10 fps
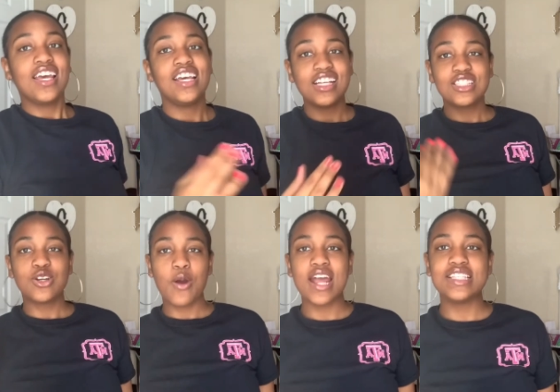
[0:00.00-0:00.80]
It's
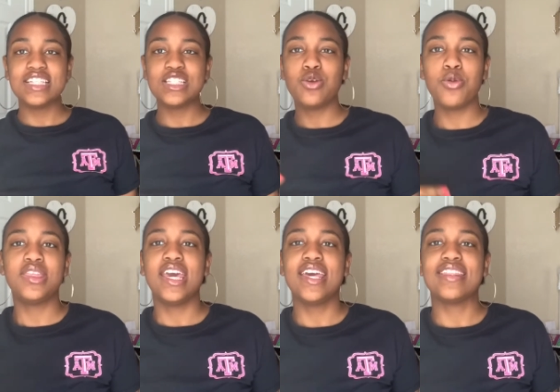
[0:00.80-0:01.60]
crazy to
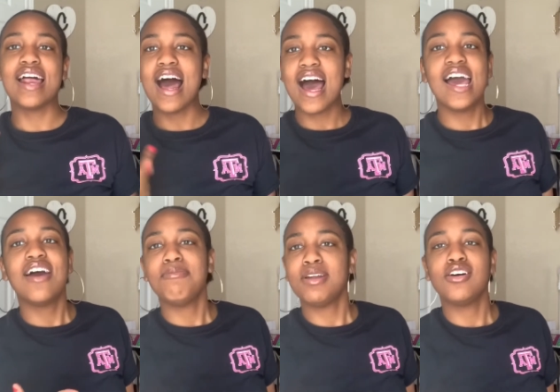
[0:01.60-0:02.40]
think that I
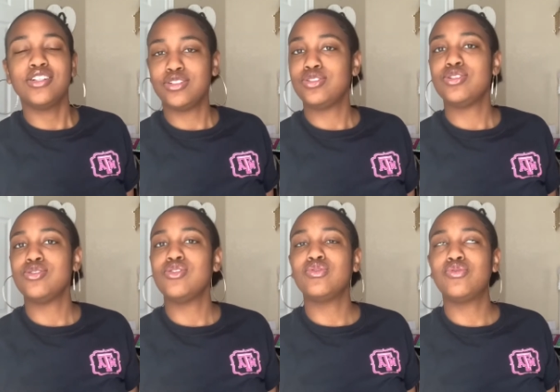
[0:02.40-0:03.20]
have been on
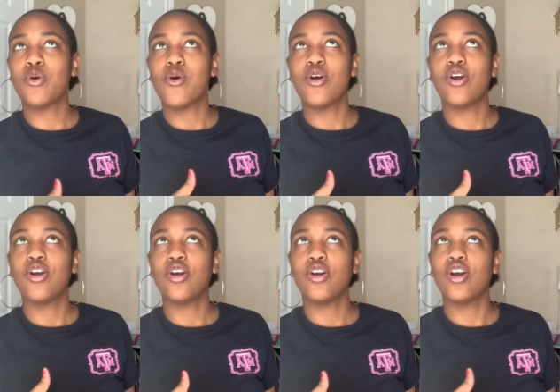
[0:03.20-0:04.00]
YouTube
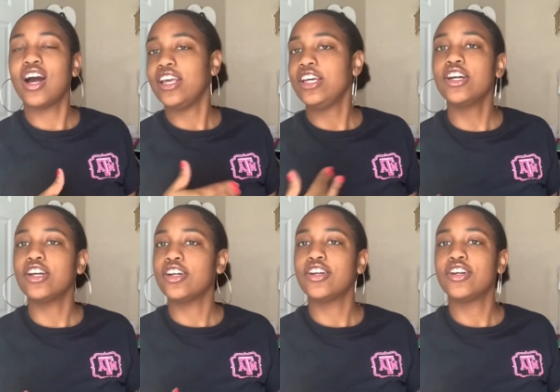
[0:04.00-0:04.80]
for a year.
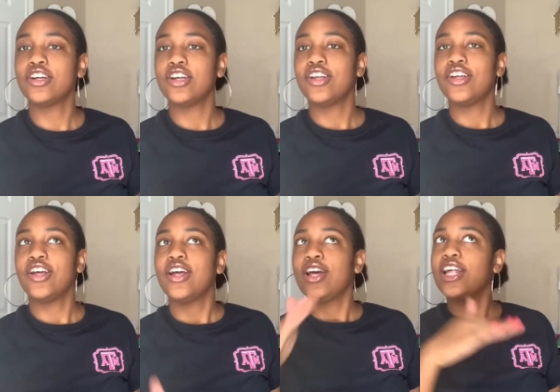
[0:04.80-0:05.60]

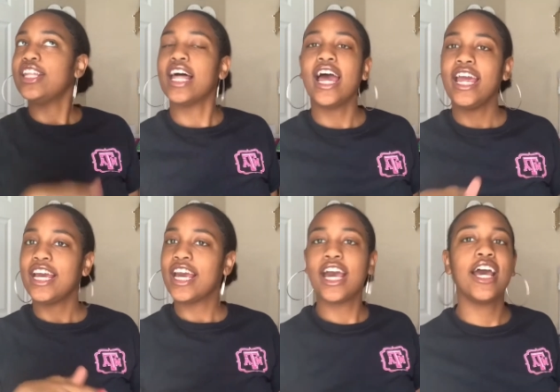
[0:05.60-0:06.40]

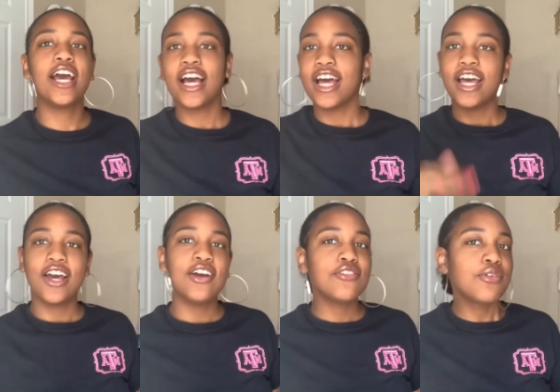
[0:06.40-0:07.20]
Like,
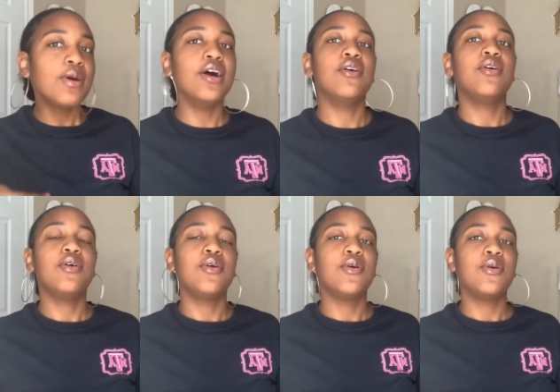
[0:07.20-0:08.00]
for real.
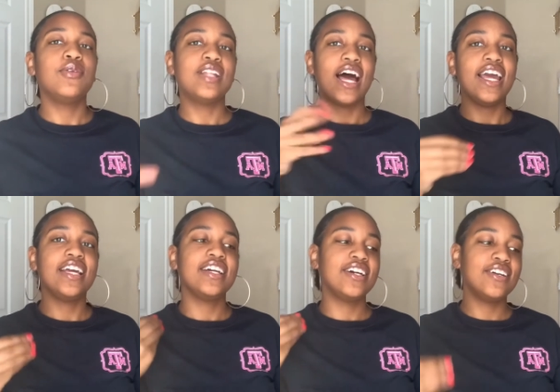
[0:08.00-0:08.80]
Like,
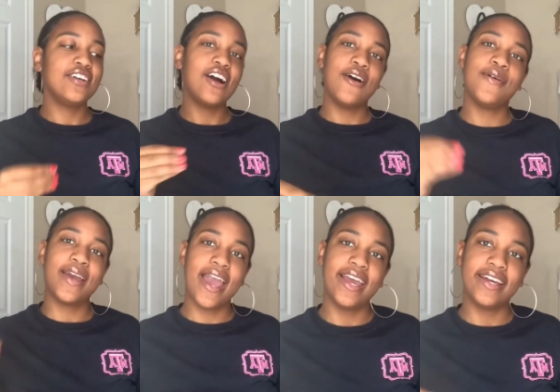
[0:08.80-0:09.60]
on gang.